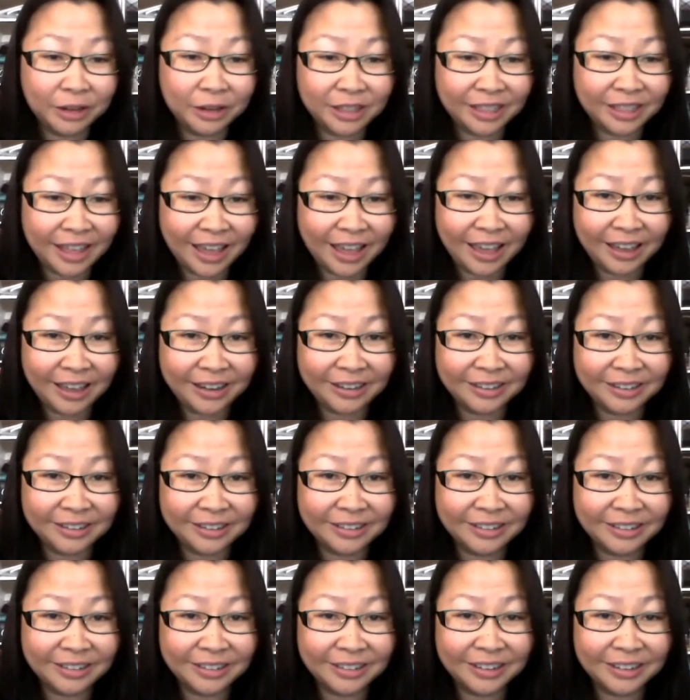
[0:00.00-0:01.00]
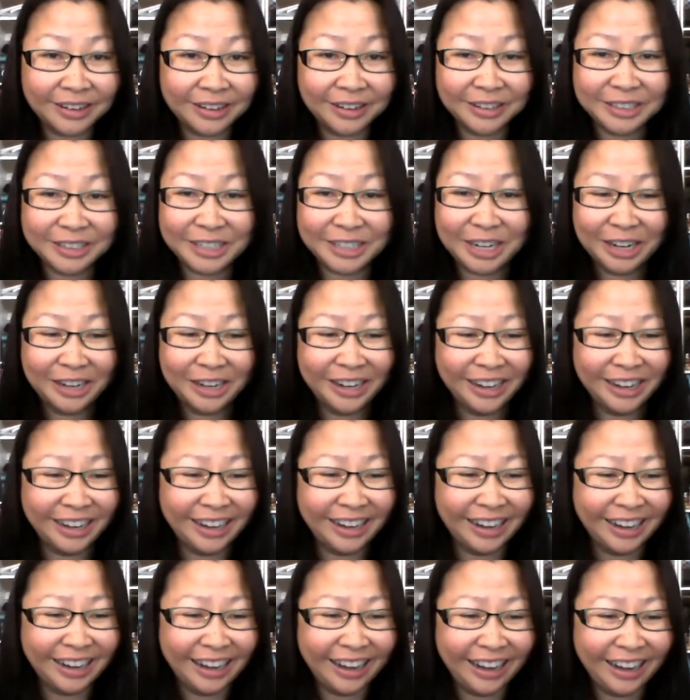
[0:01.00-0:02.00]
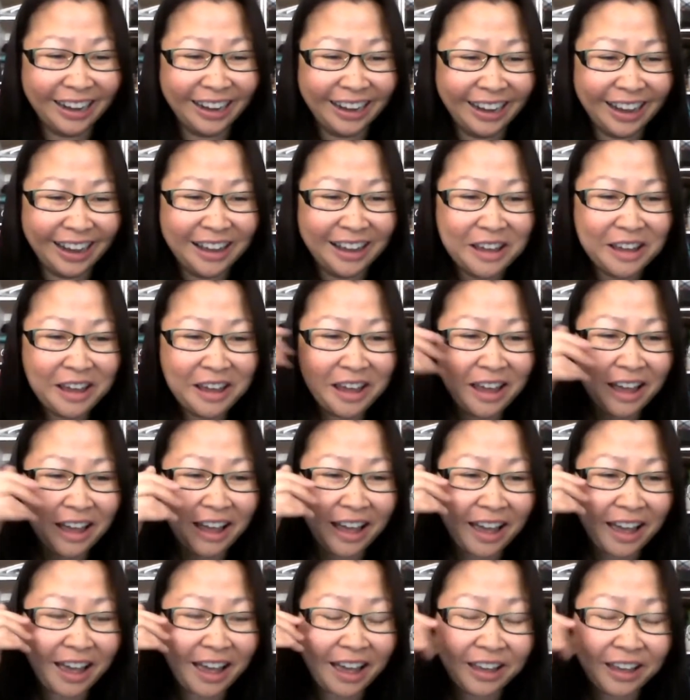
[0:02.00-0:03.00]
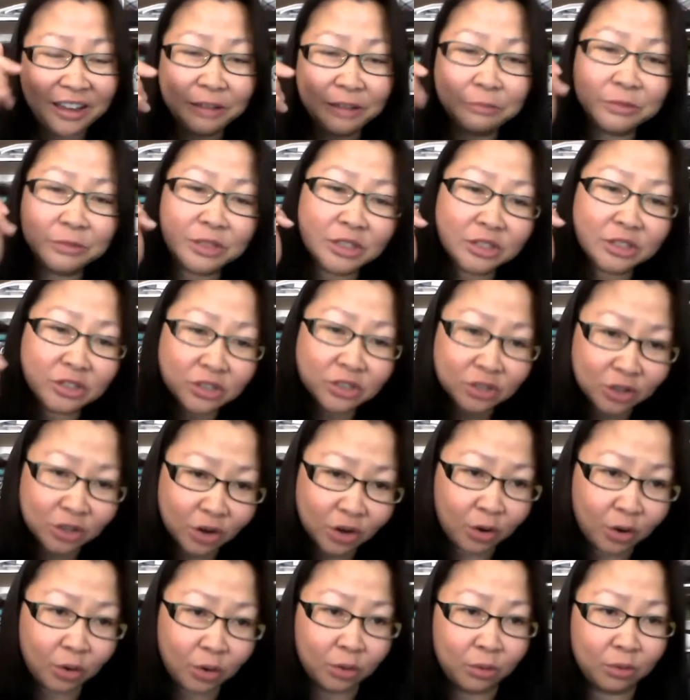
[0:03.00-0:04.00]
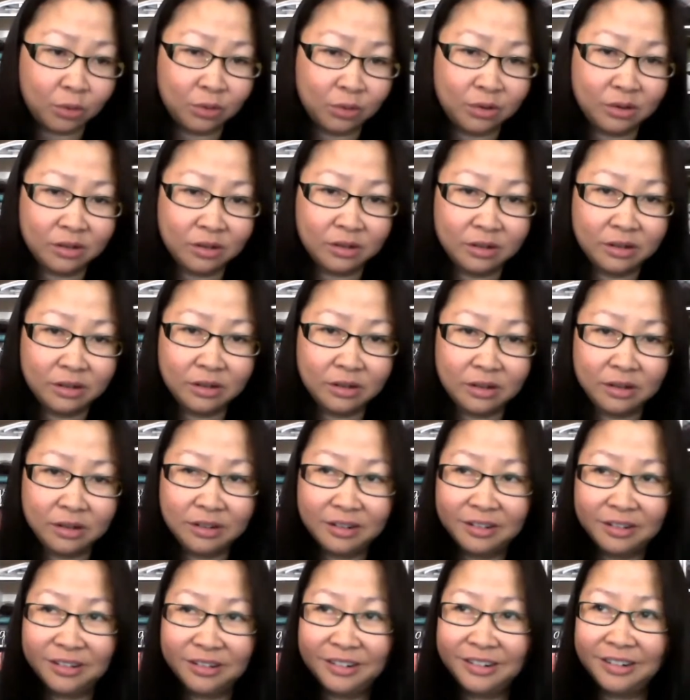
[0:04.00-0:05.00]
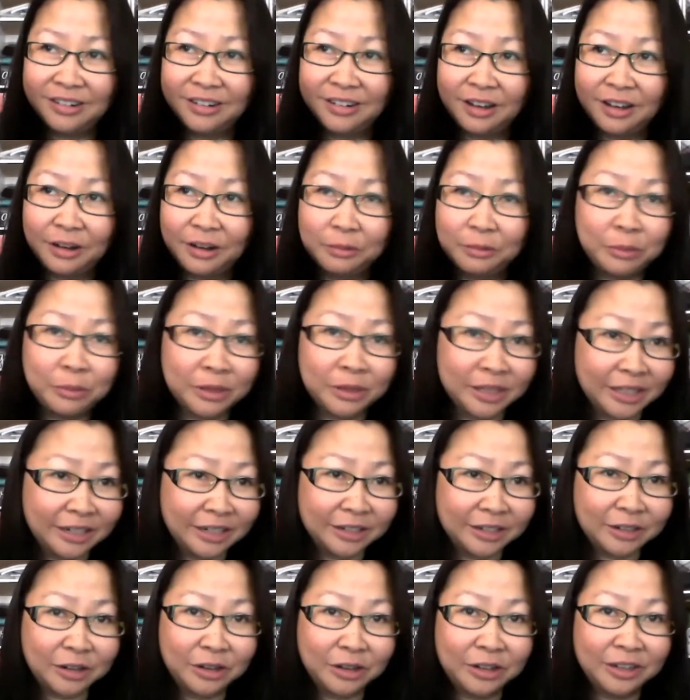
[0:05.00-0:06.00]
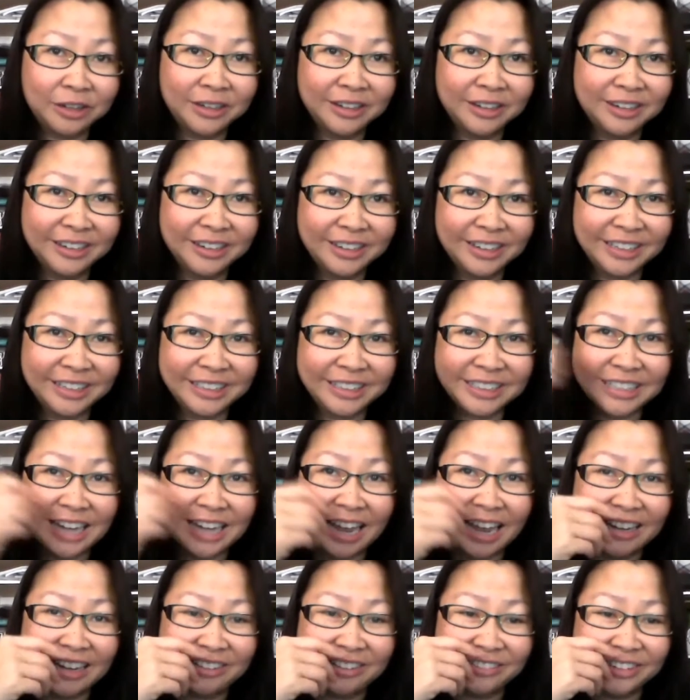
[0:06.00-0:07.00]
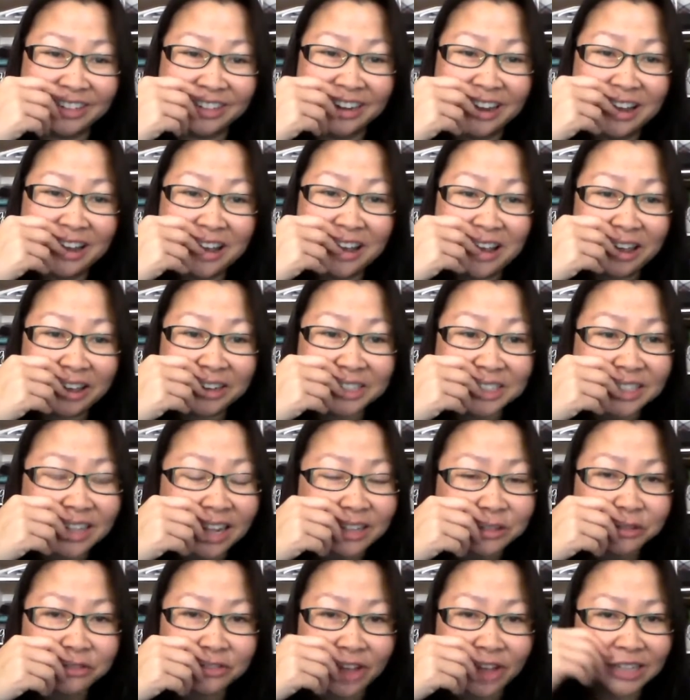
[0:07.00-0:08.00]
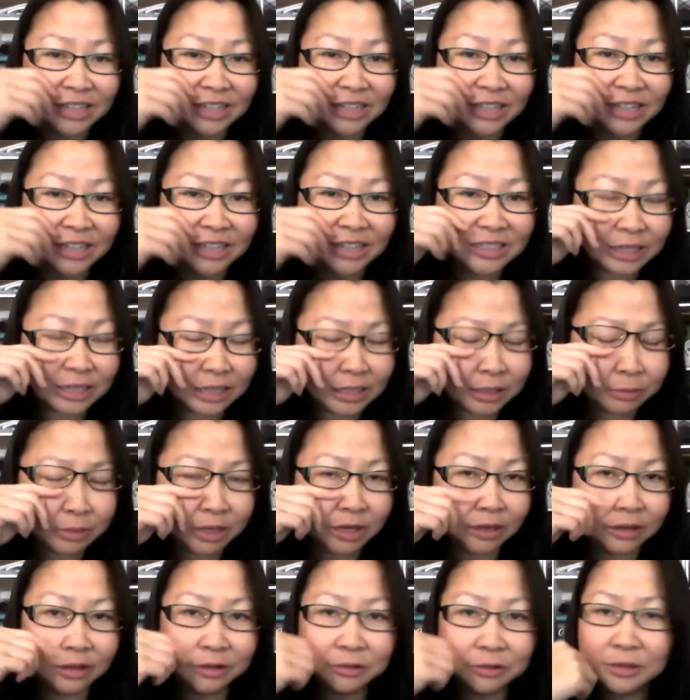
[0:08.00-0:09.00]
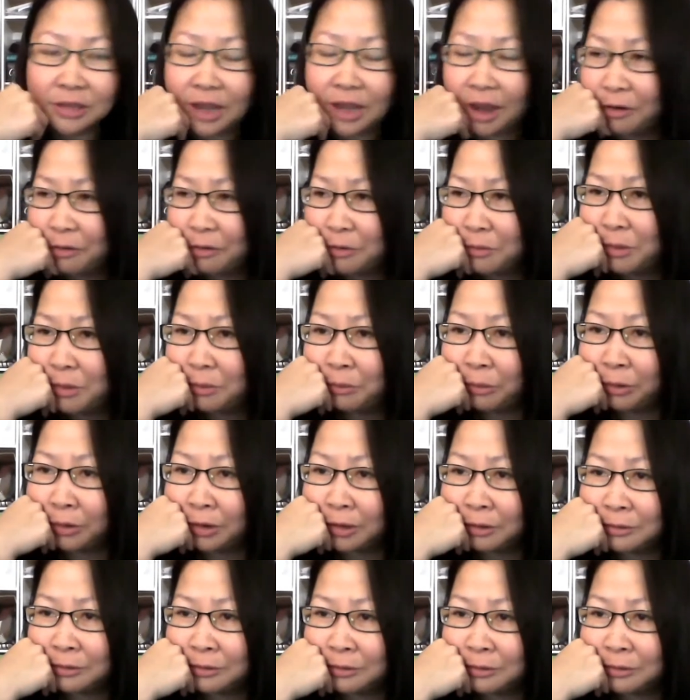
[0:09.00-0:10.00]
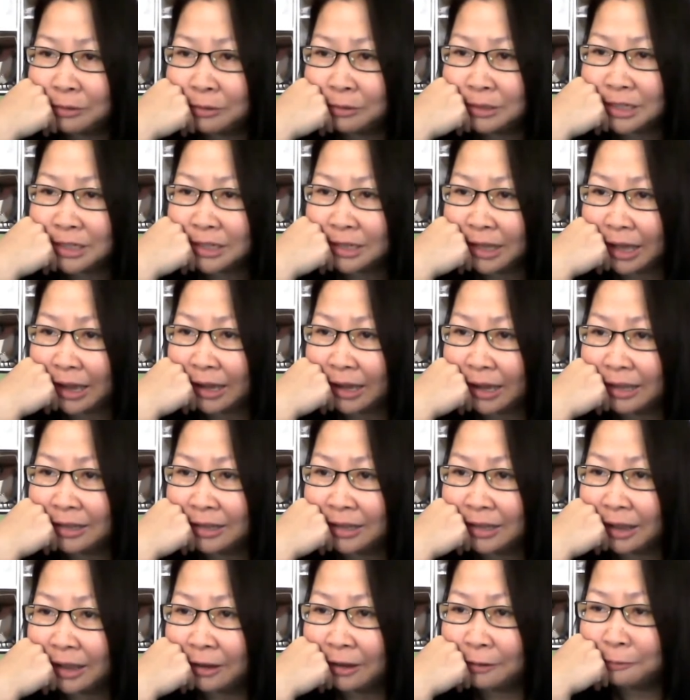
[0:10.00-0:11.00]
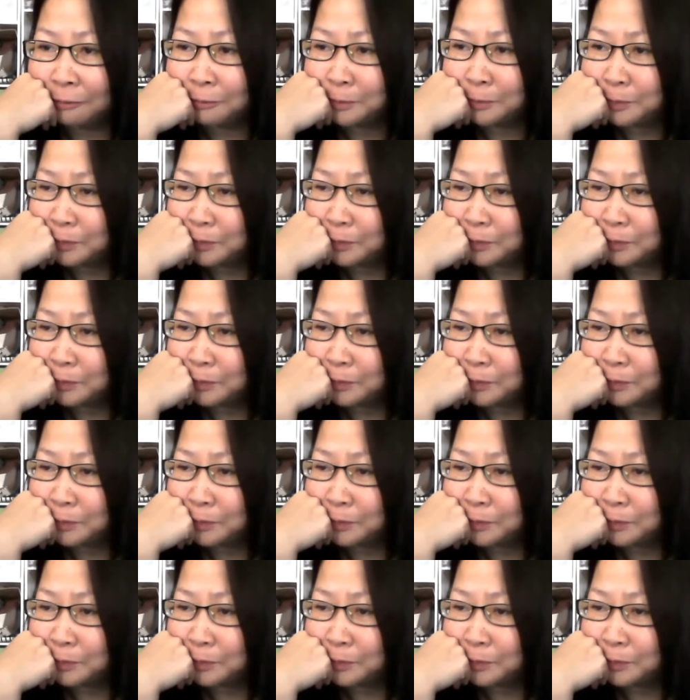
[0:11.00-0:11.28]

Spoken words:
with that. It's, I am so unpolitical. It's not even, that's what fascinates me. I remember there was a line that